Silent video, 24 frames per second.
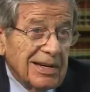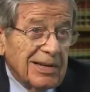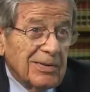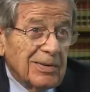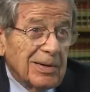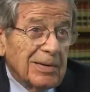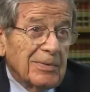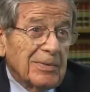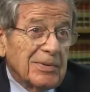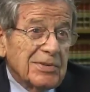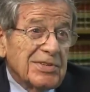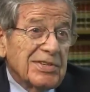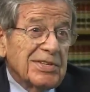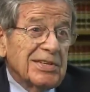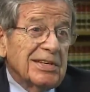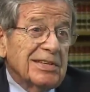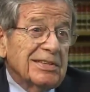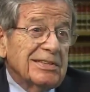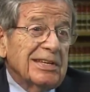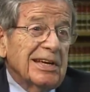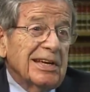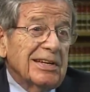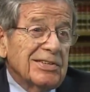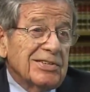what was the
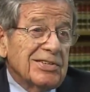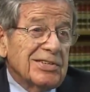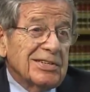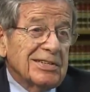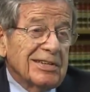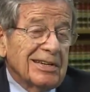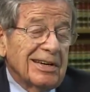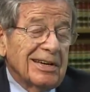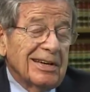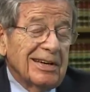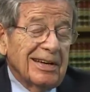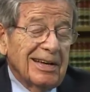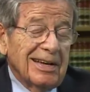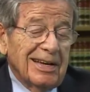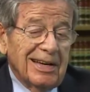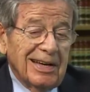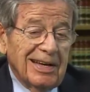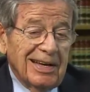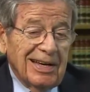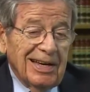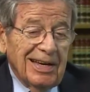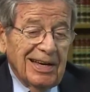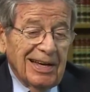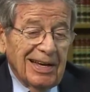intention.
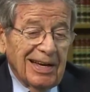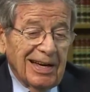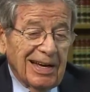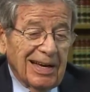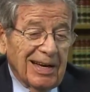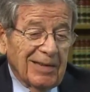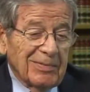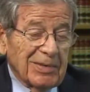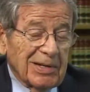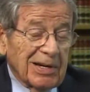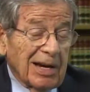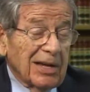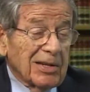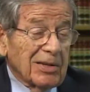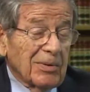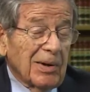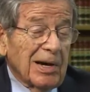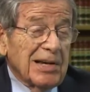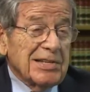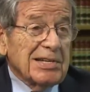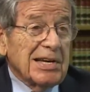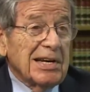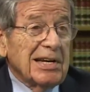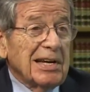Uh, but
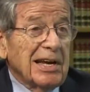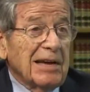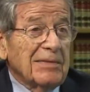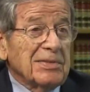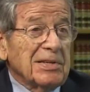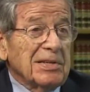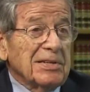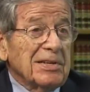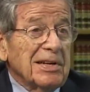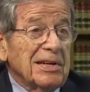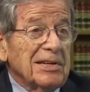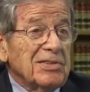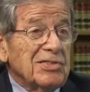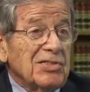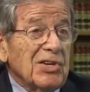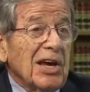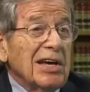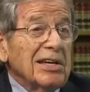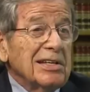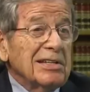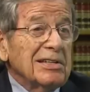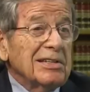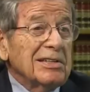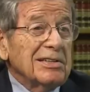otherwise, I'd have to
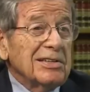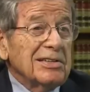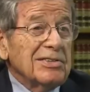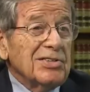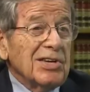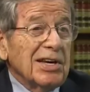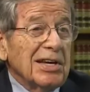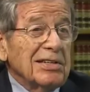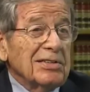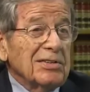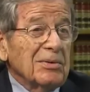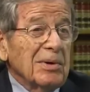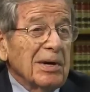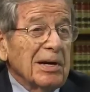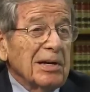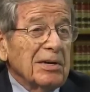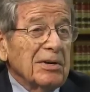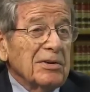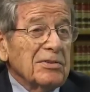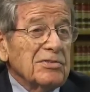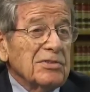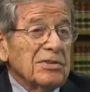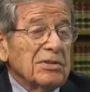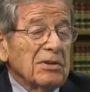check, check the
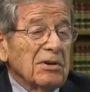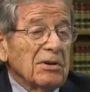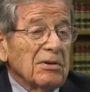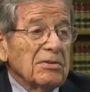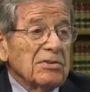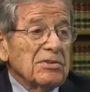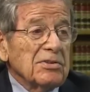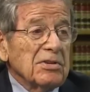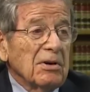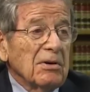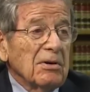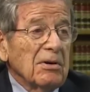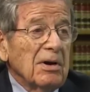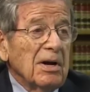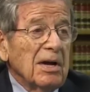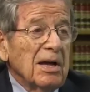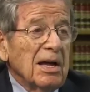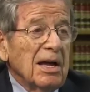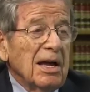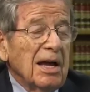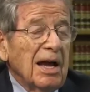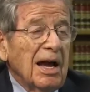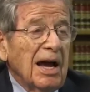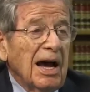records, you know. So
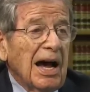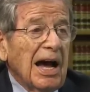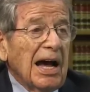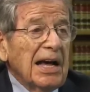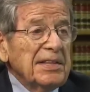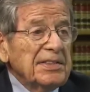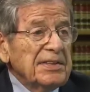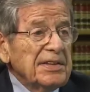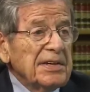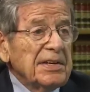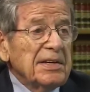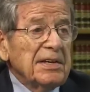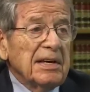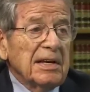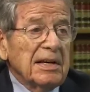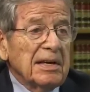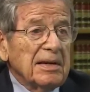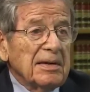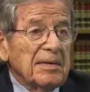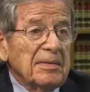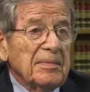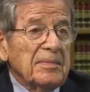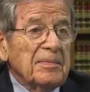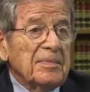so they had they
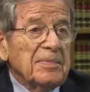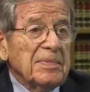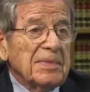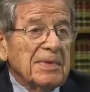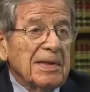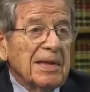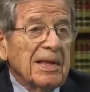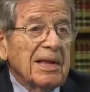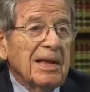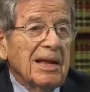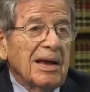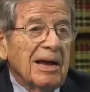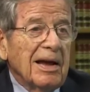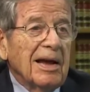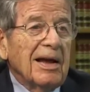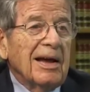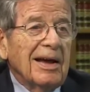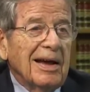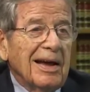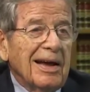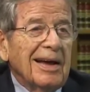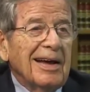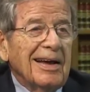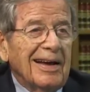had instant
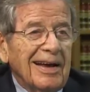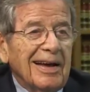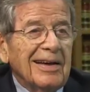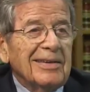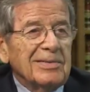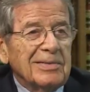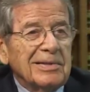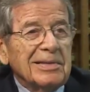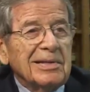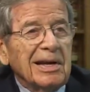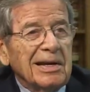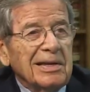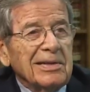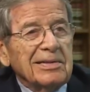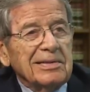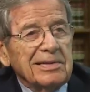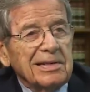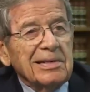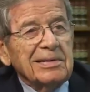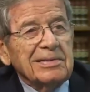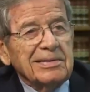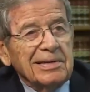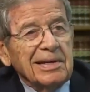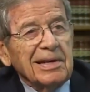legislative history right
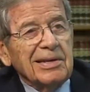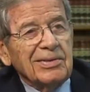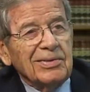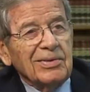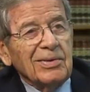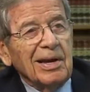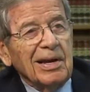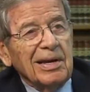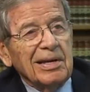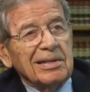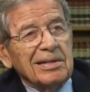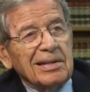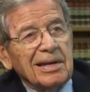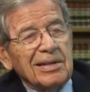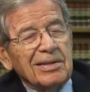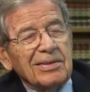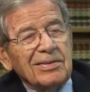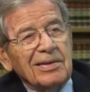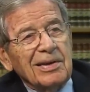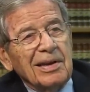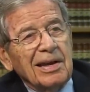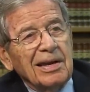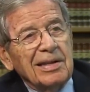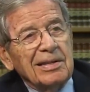here. that's right.
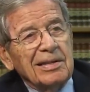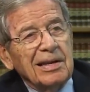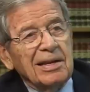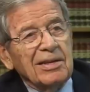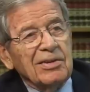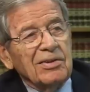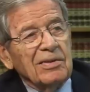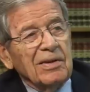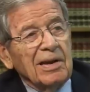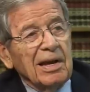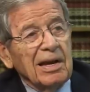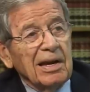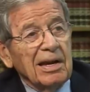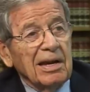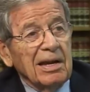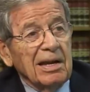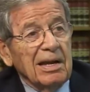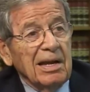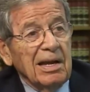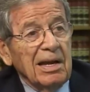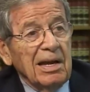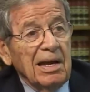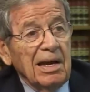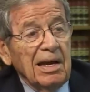Feedback. That's right. That's, that's right.
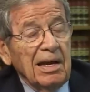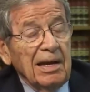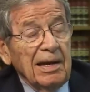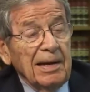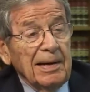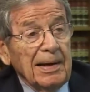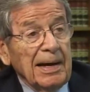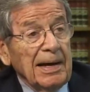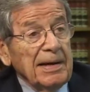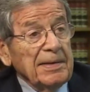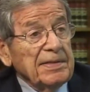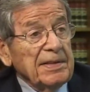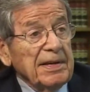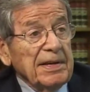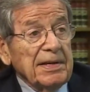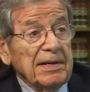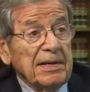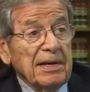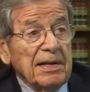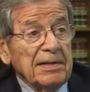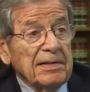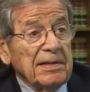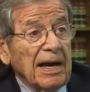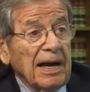And I think
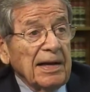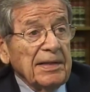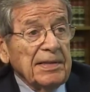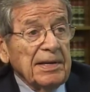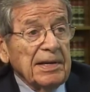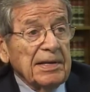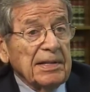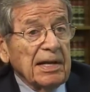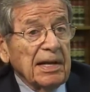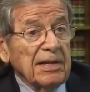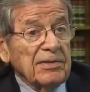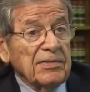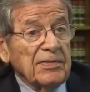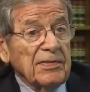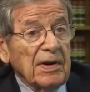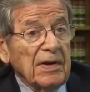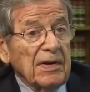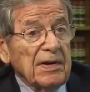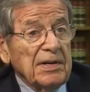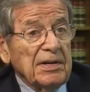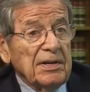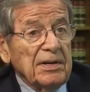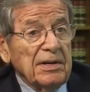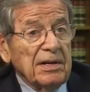it, I think that's
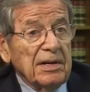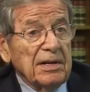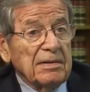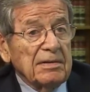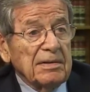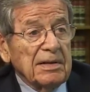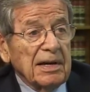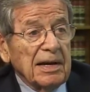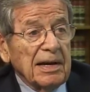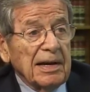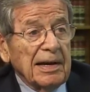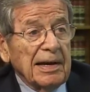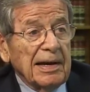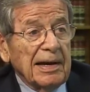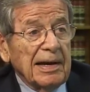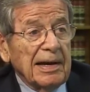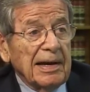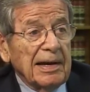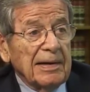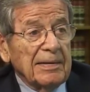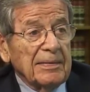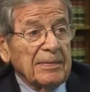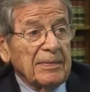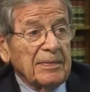very good.
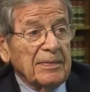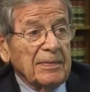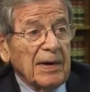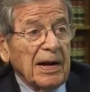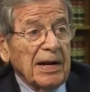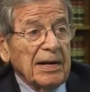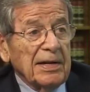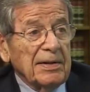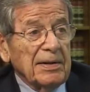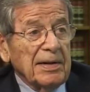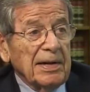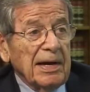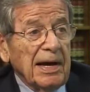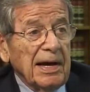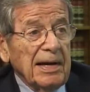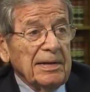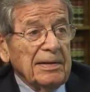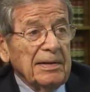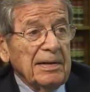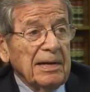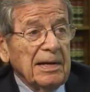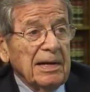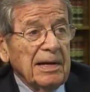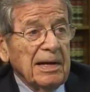Uh, frankly, I
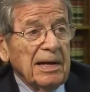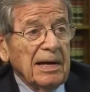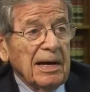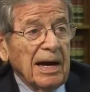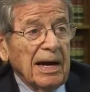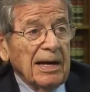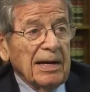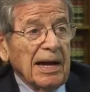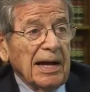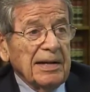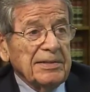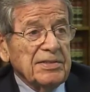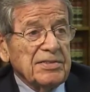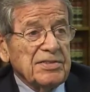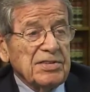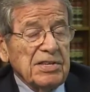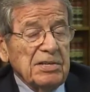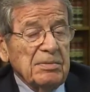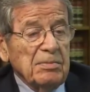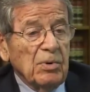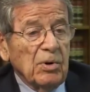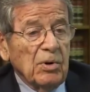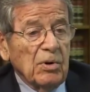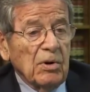I'd like to
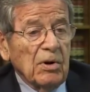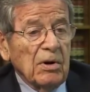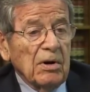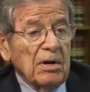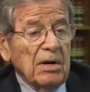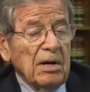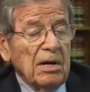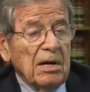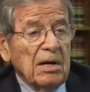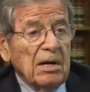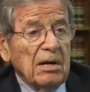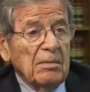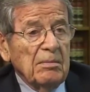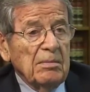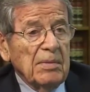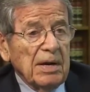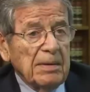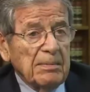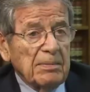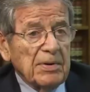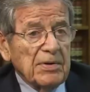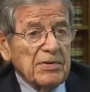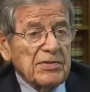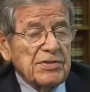see more
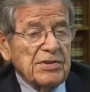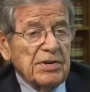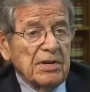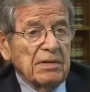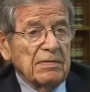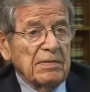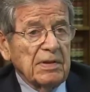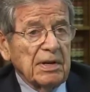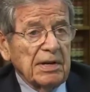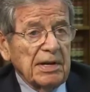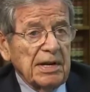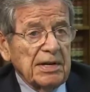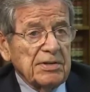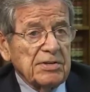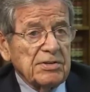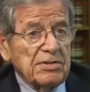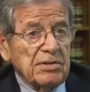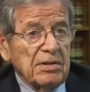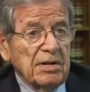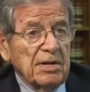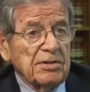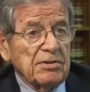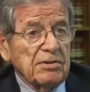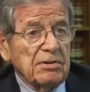members of the
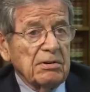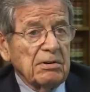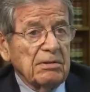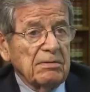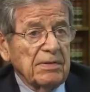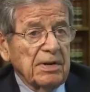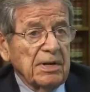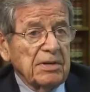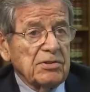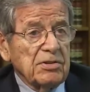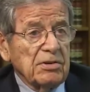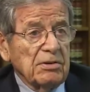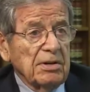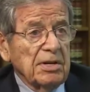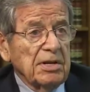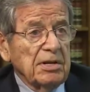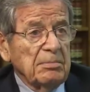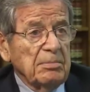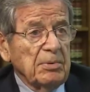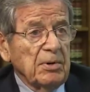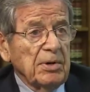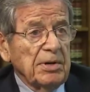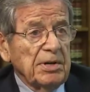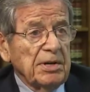legislature eventually
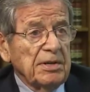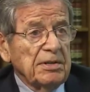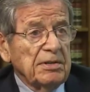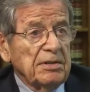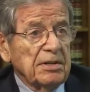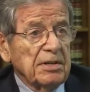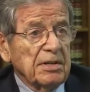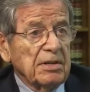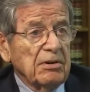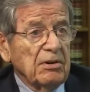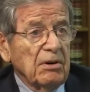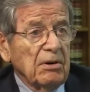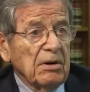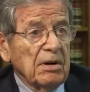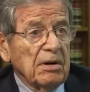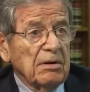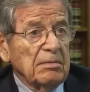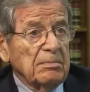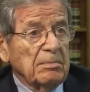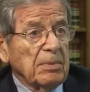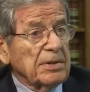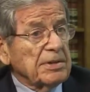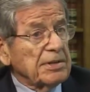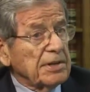appointed to the court,
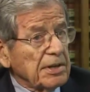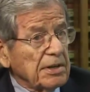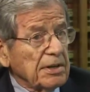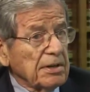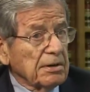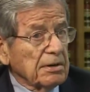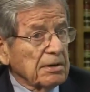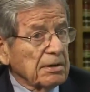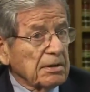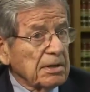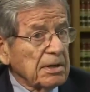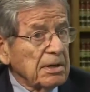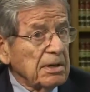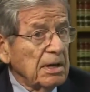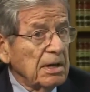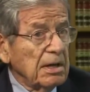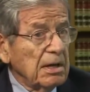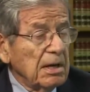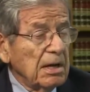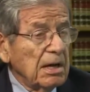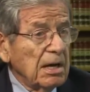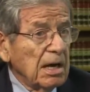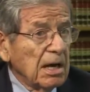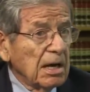particularly
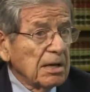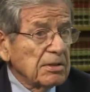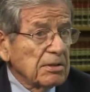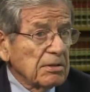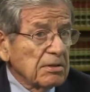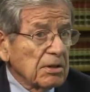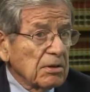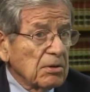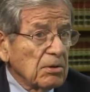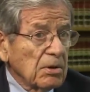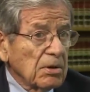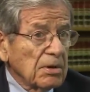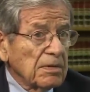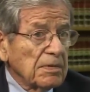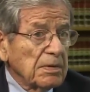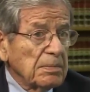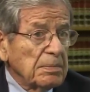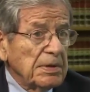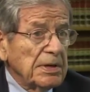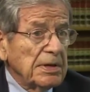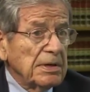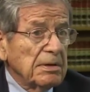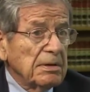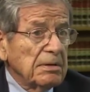uh, to the Court of
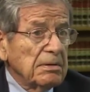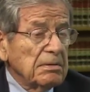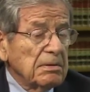Appeal.